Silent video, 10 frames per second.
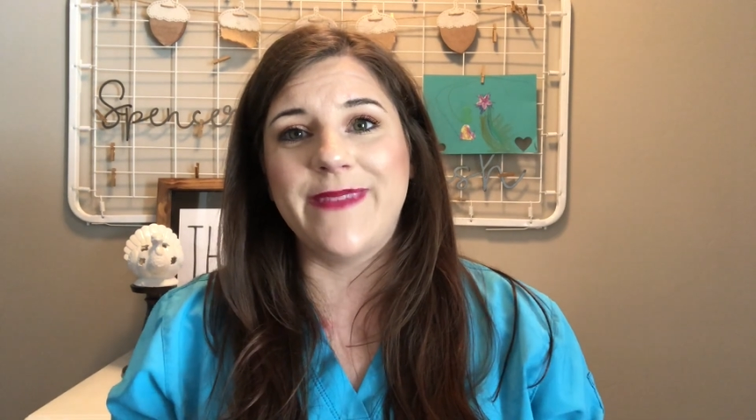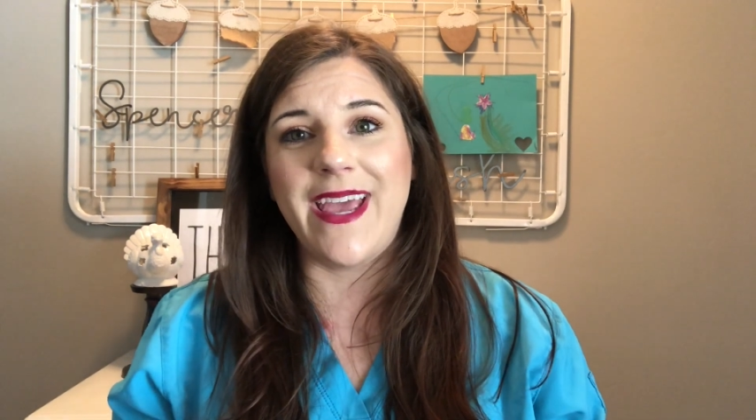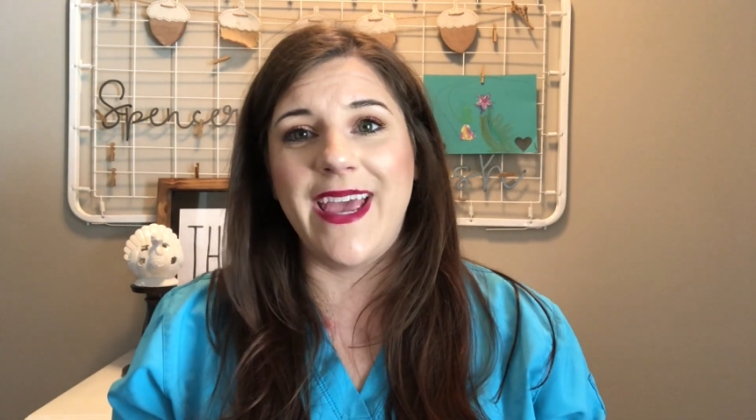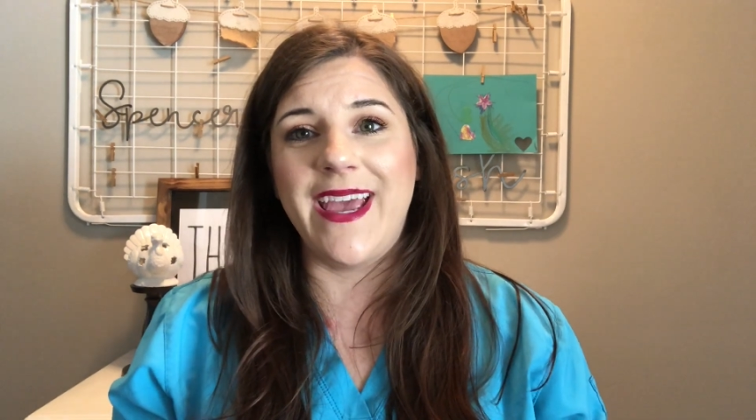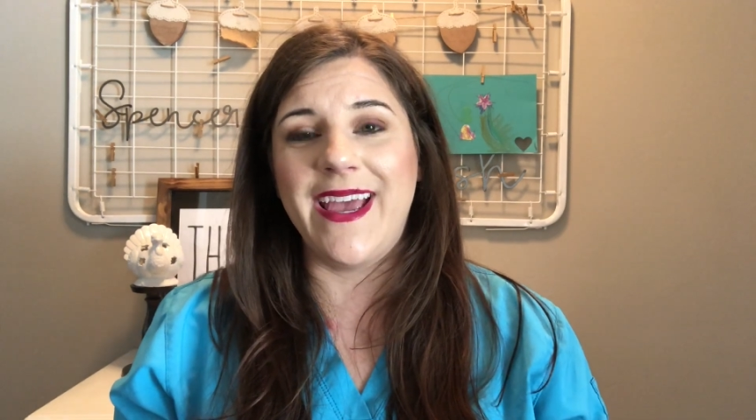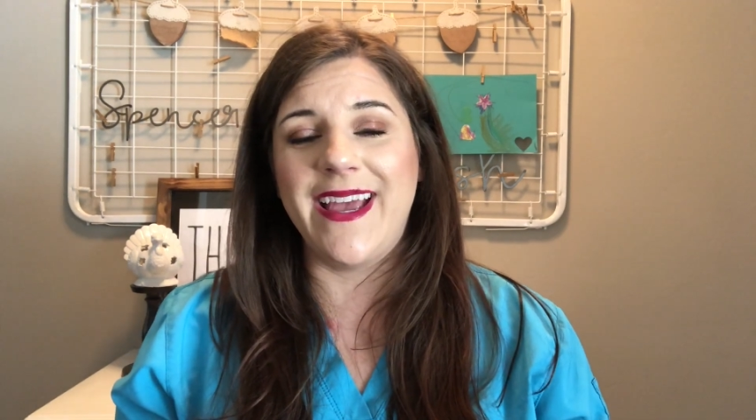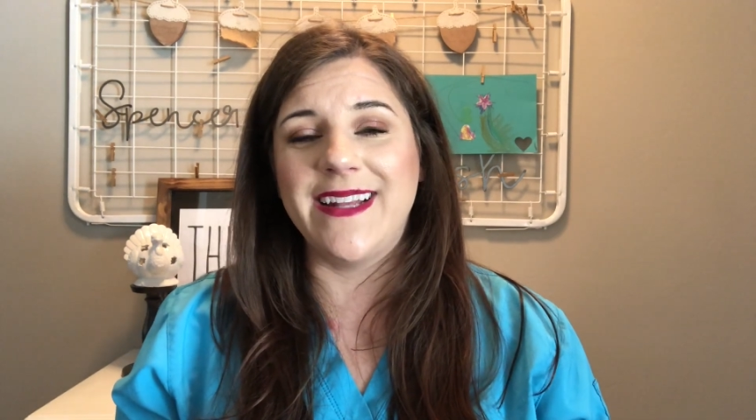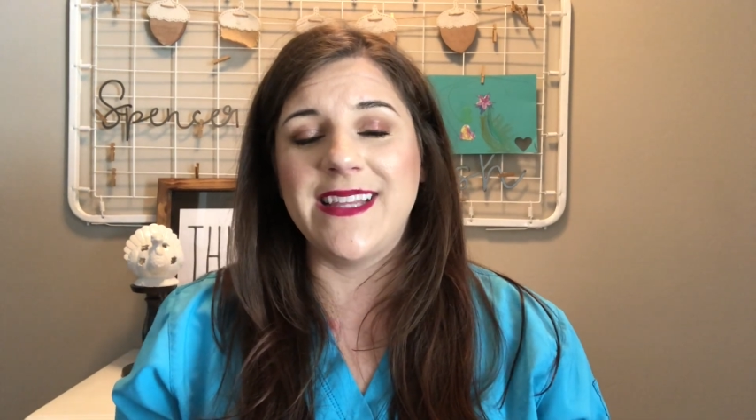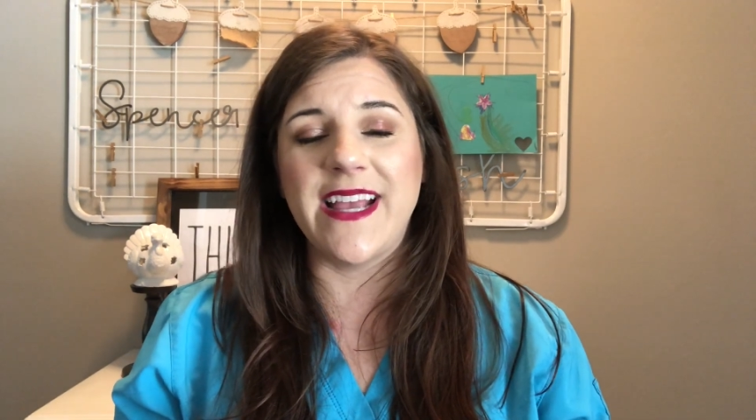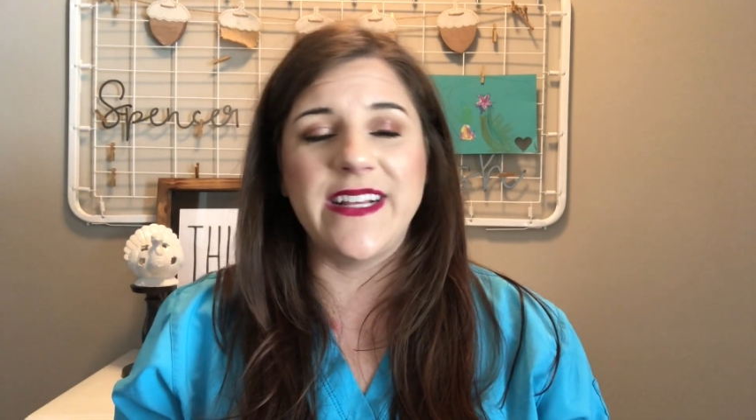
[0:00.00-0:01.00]

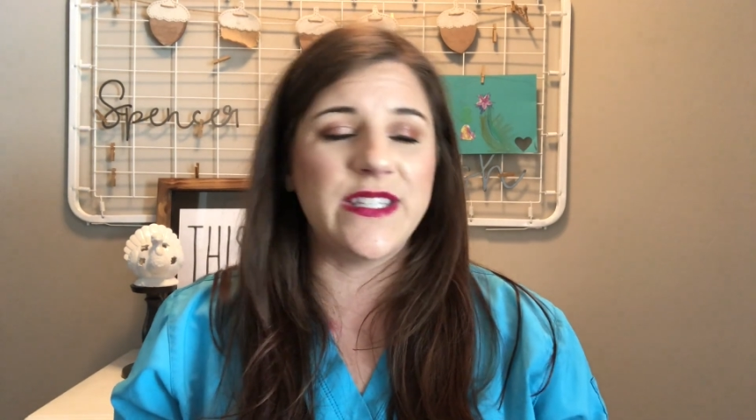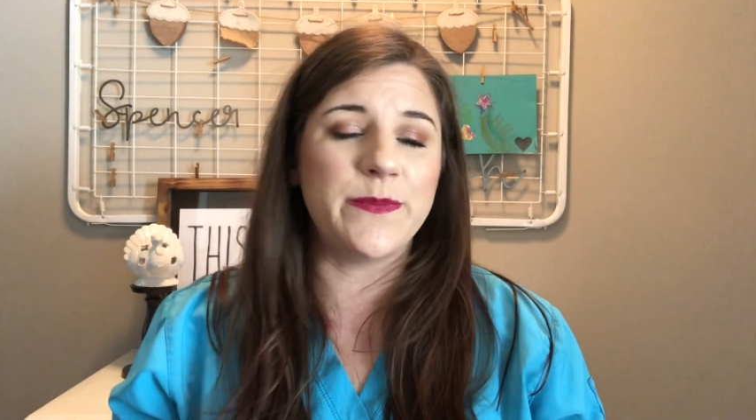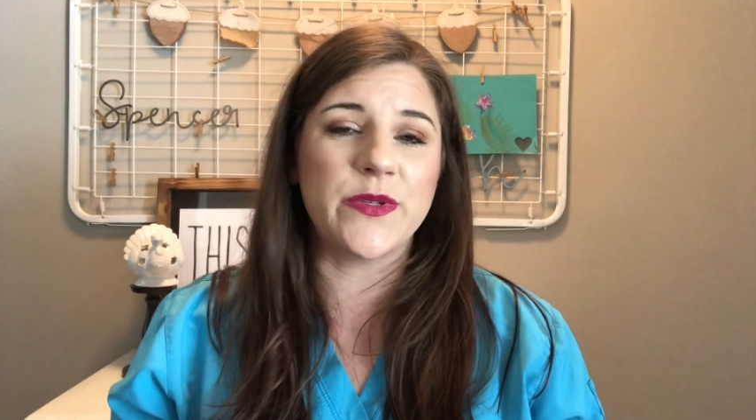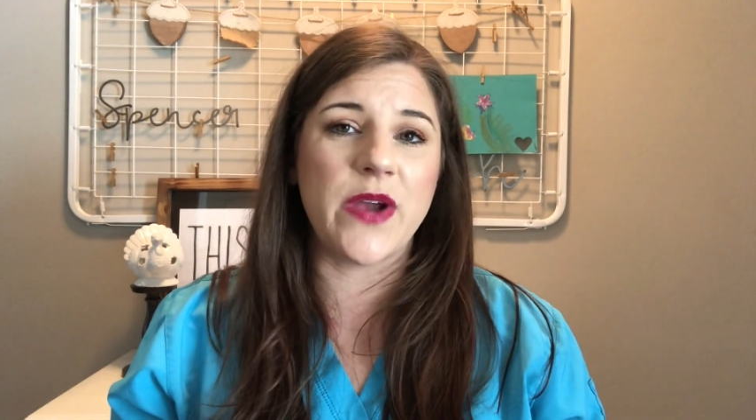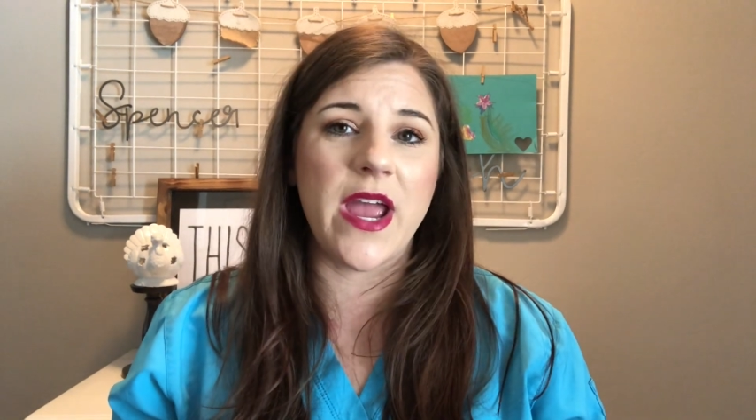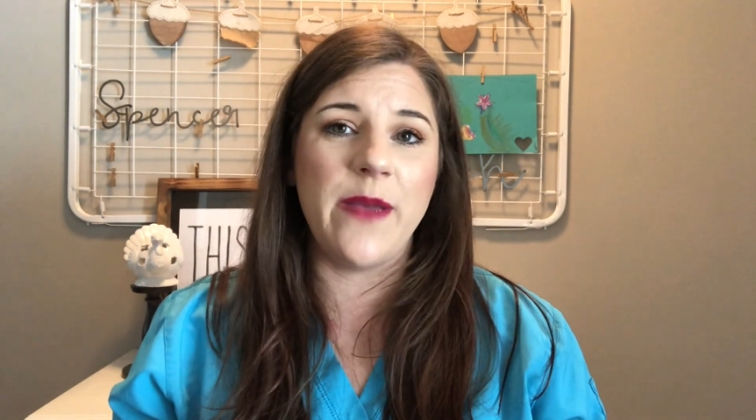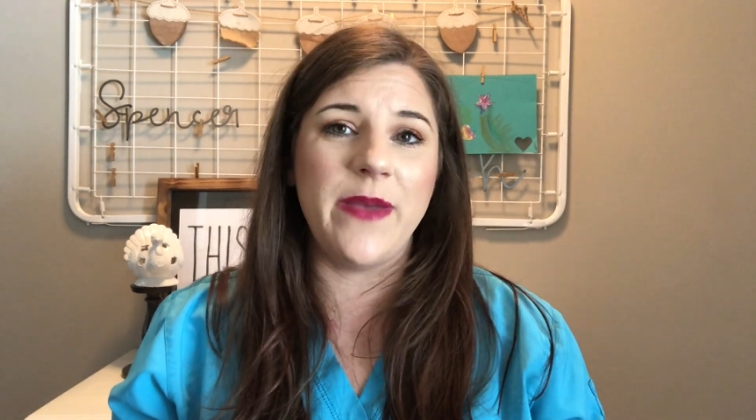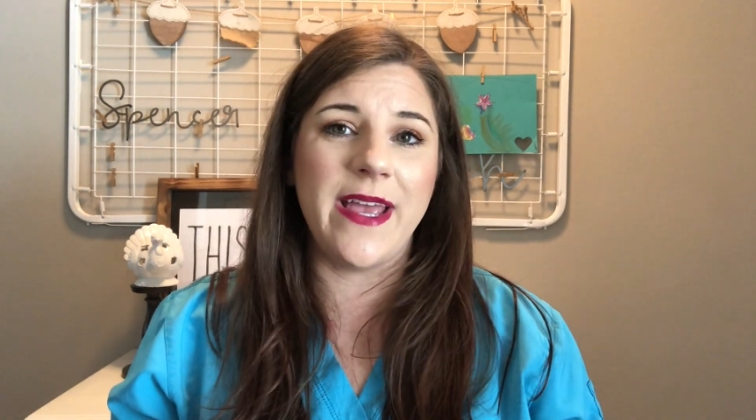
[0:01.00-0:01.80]
and like, subscribe,